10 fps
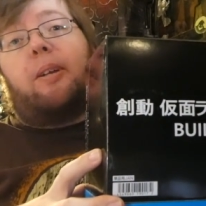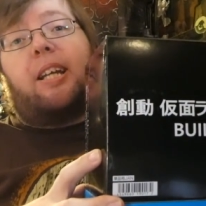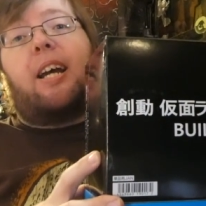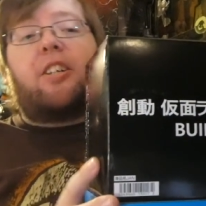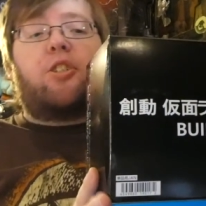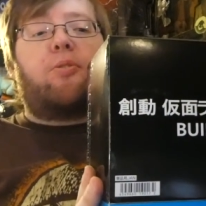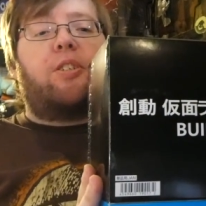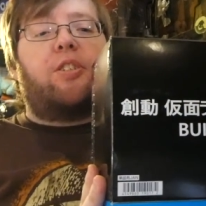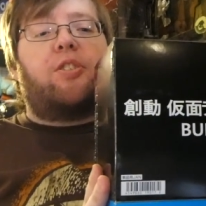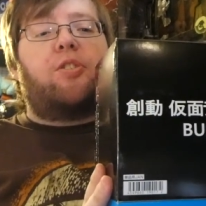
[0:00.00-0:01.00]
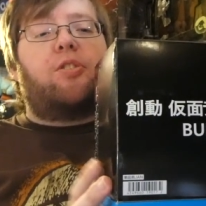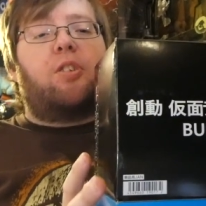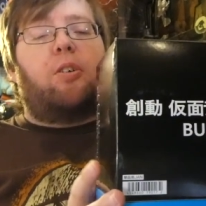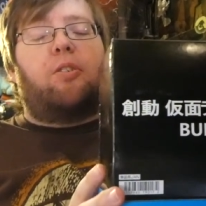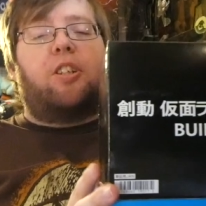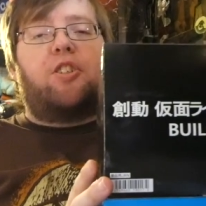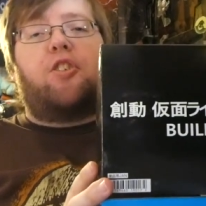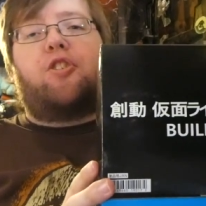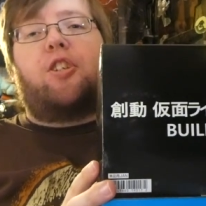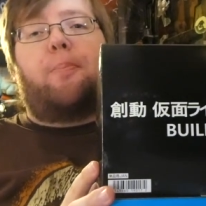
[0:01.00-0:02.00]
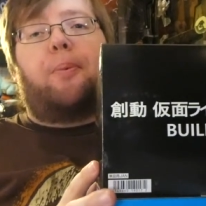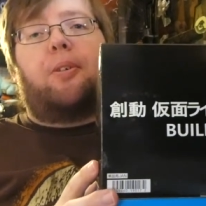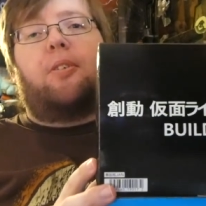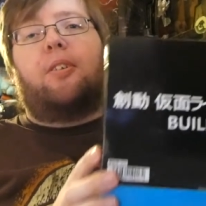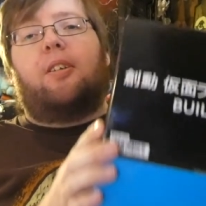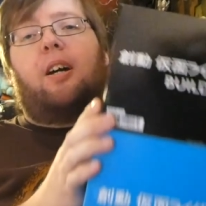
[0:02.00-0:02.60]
any extras, so they're, they're cheaper.